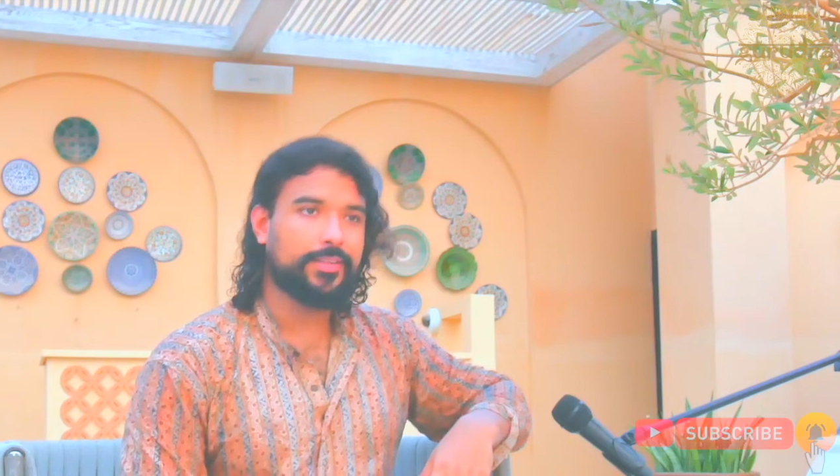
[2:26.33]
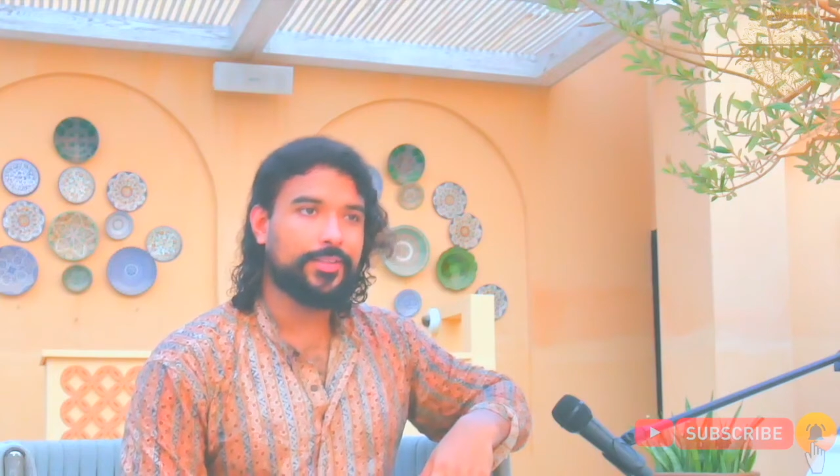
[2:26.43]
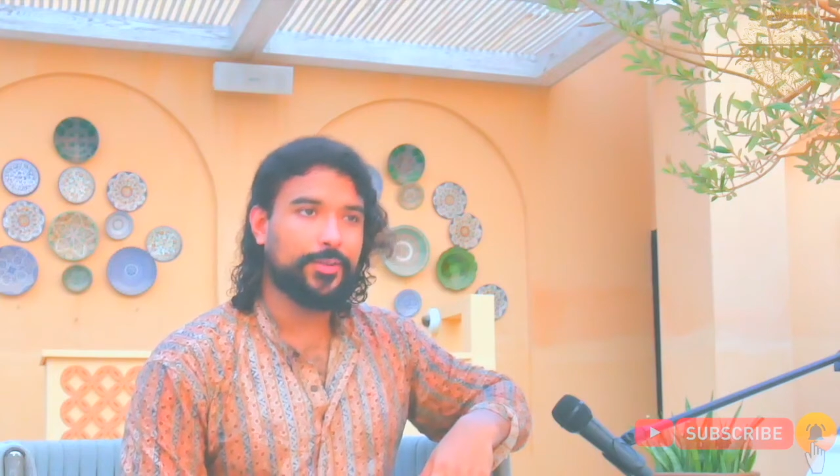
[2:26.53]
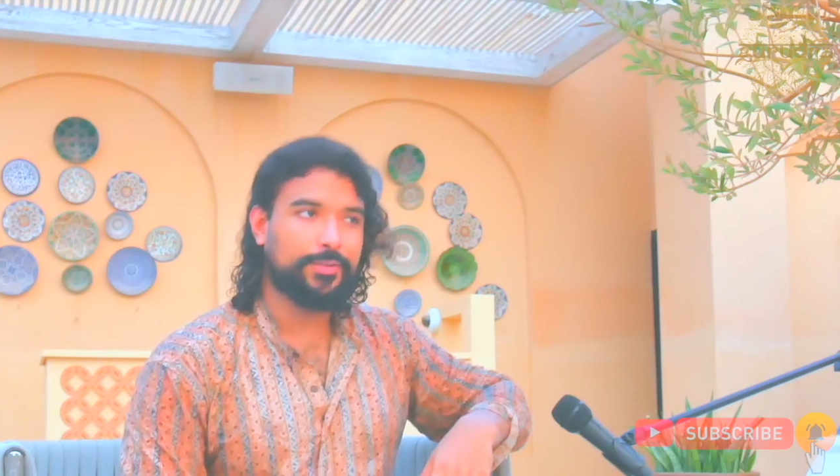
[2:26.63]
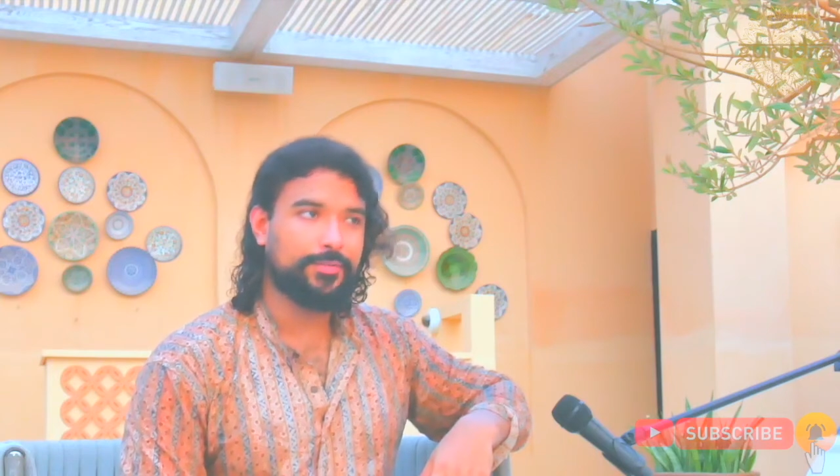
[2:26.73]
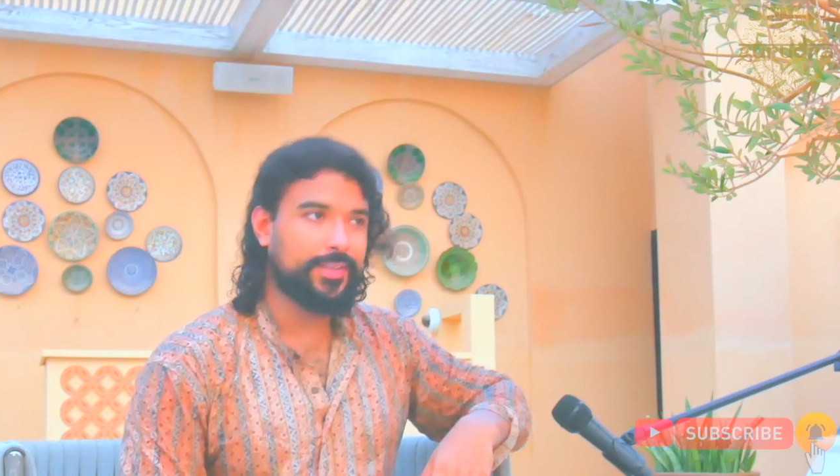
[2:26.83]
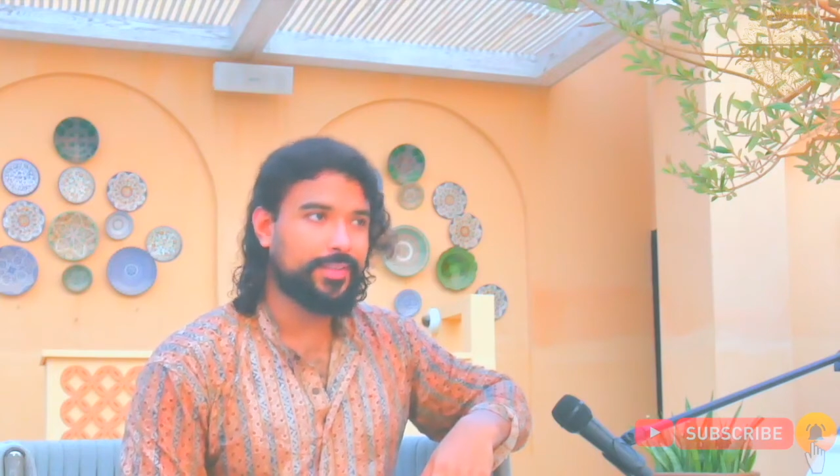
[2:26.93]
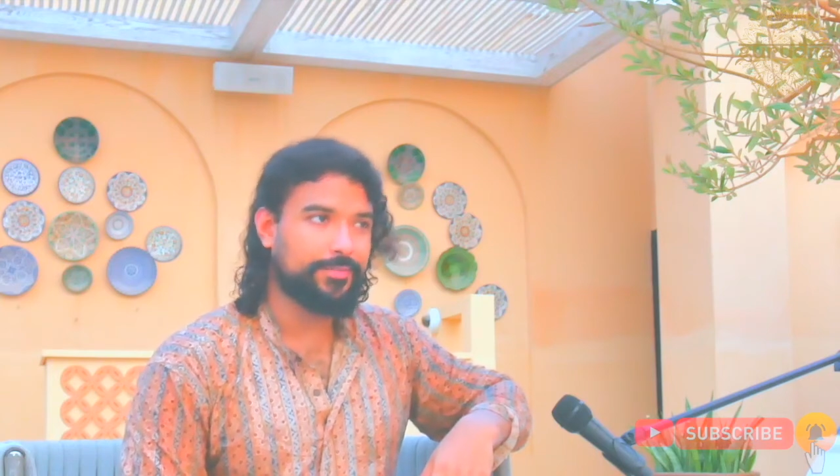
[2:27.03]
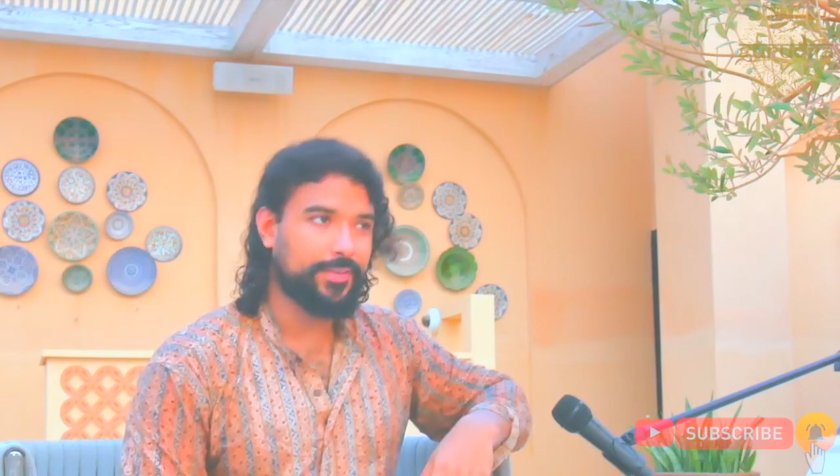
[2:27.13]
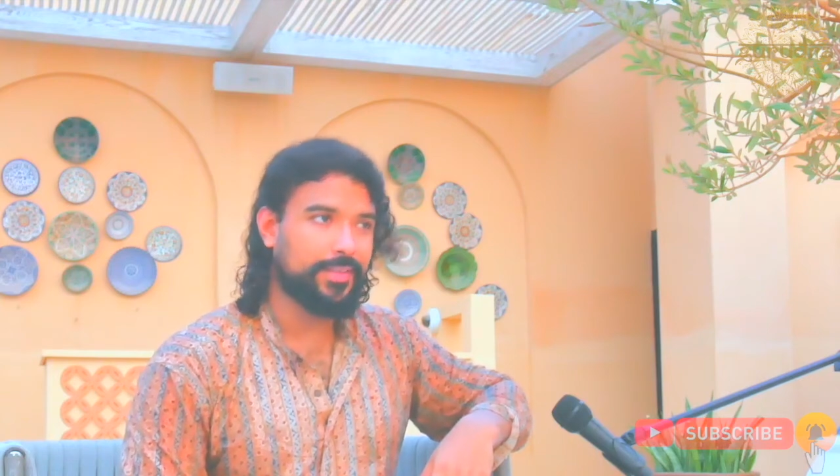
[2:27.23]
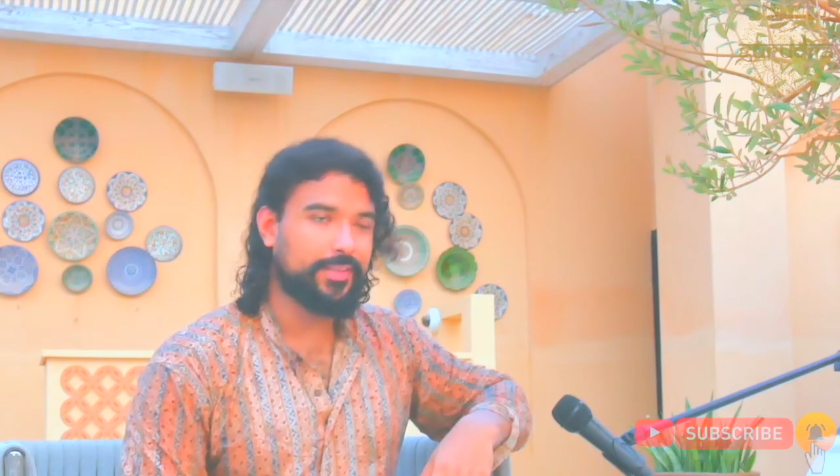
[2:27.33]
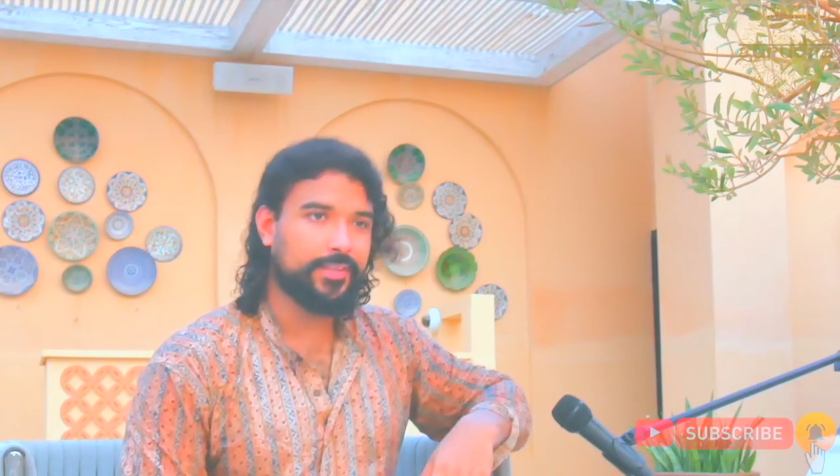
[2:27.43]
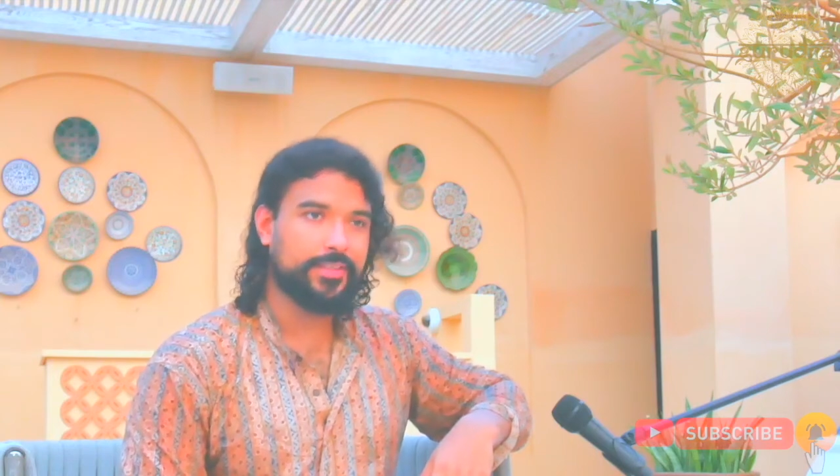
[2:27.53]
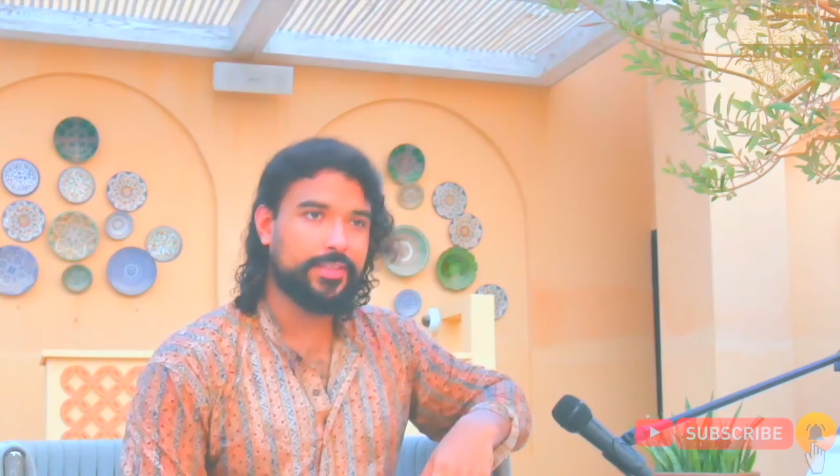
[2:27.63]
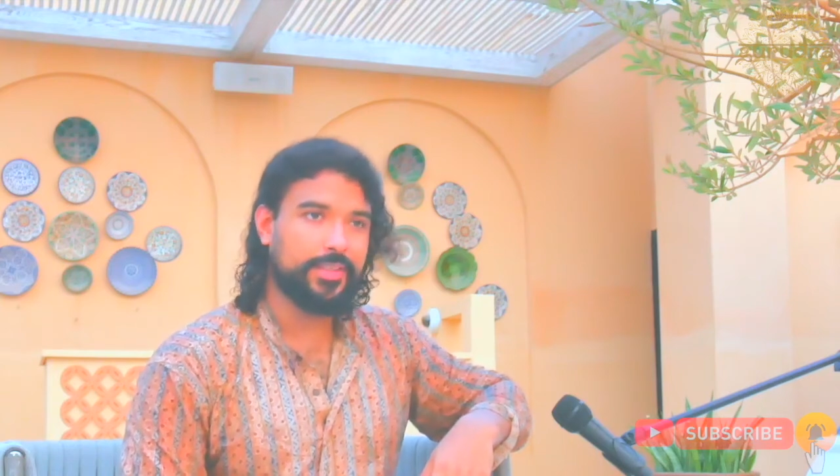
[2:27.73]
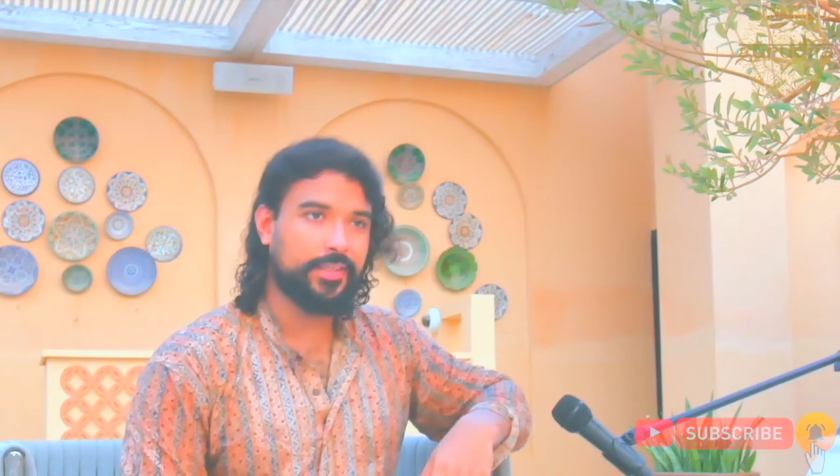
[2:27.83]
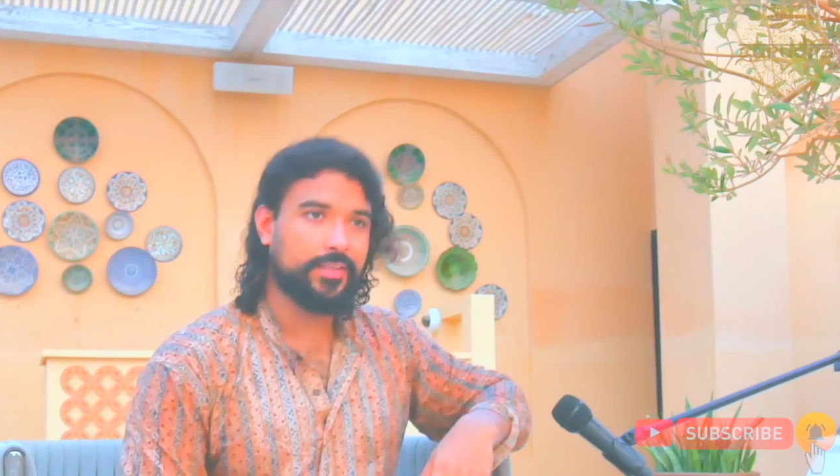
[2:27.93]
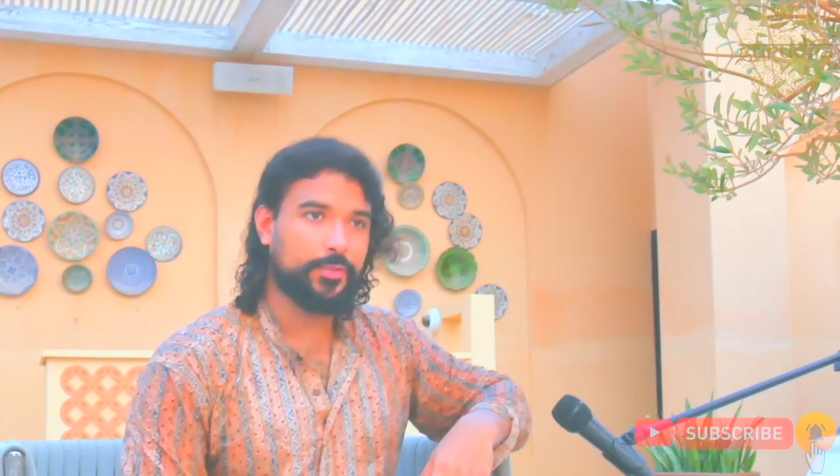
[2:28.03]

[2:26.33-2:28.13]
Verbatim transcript: it's not a very difficult state